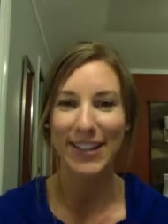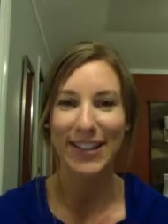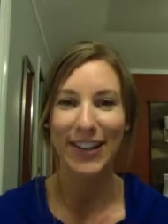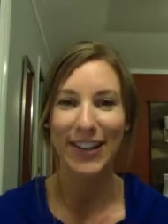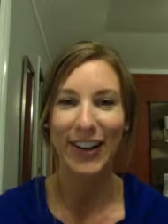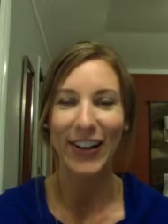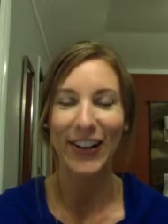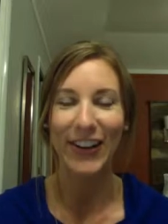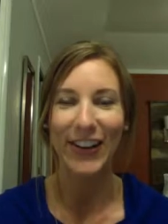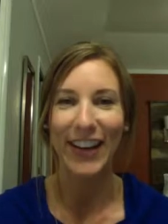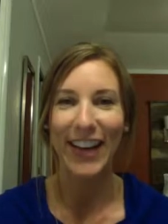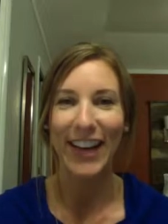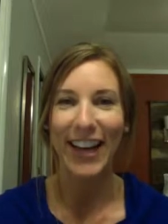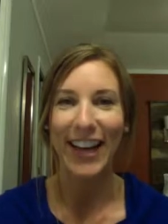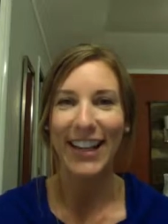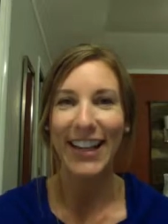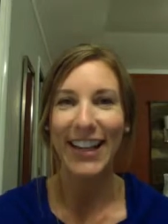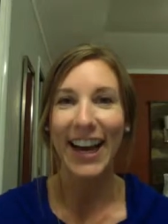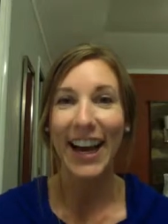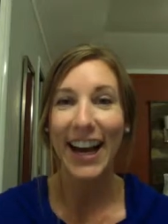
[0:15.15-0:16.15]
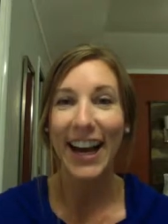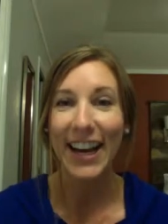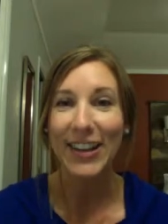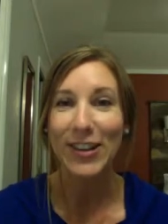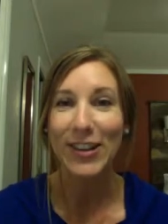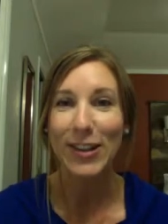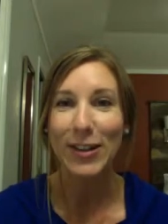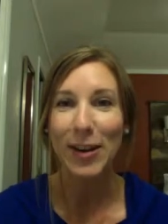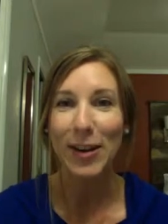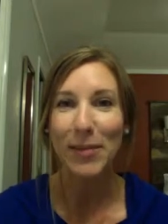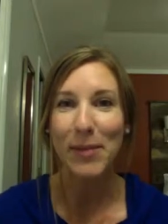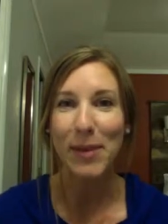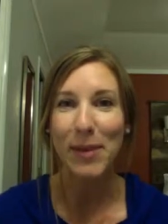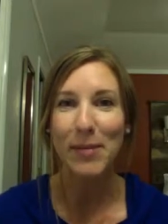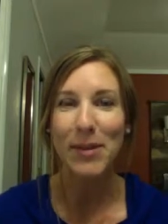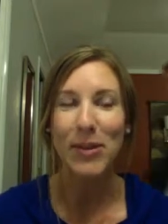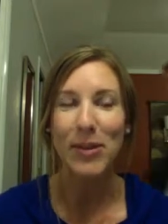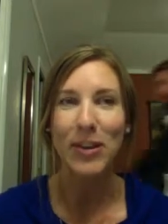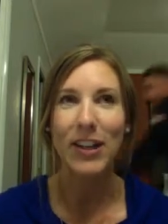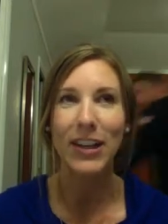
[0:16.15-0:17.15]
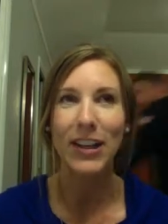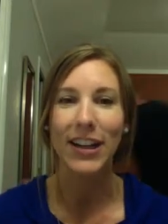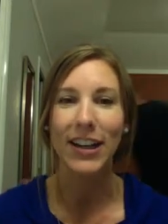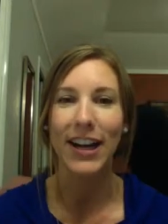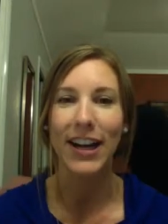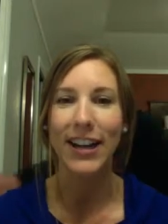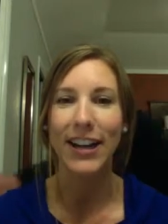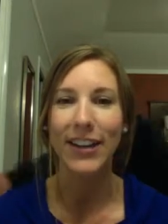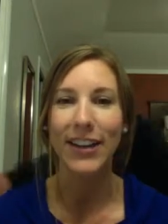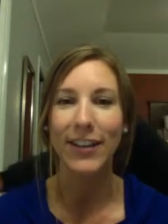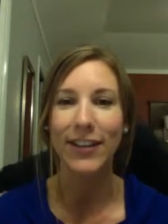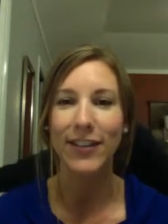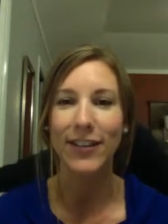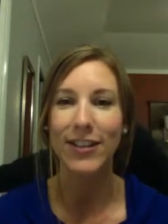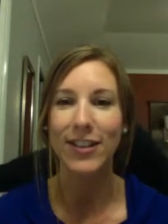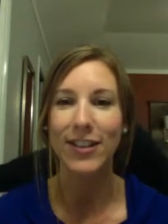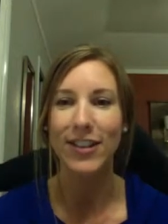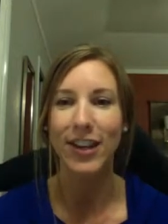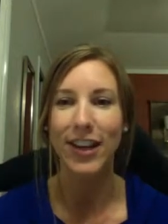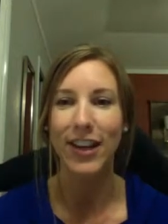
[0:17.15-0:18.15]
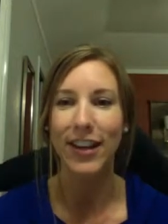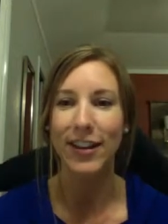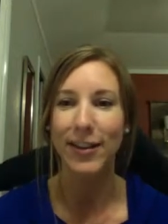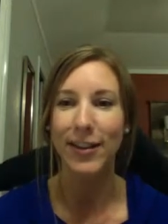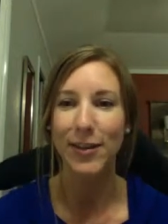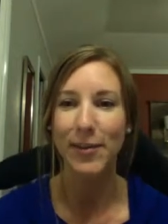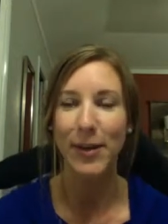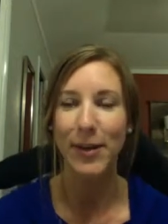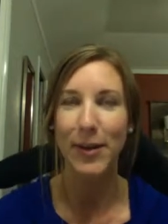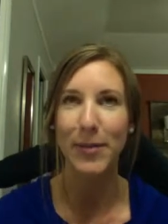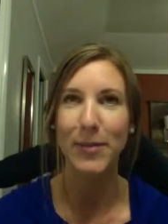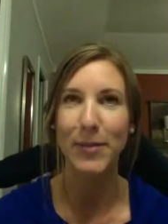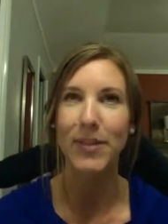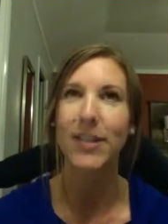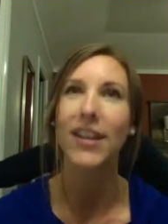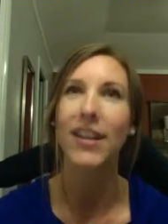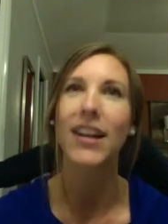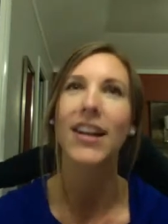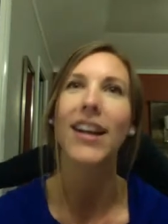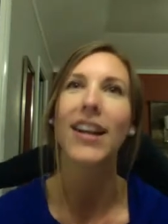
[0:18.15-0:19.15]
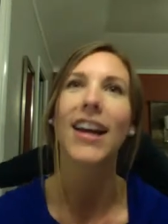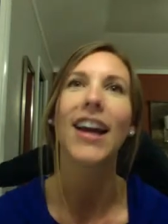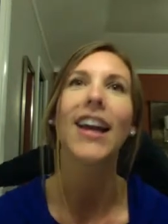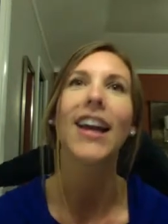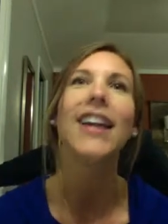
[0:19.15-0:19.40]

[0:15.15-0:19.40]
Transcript: So, yeah, I just thought maybe you could kind of start. There's my husband. Hi.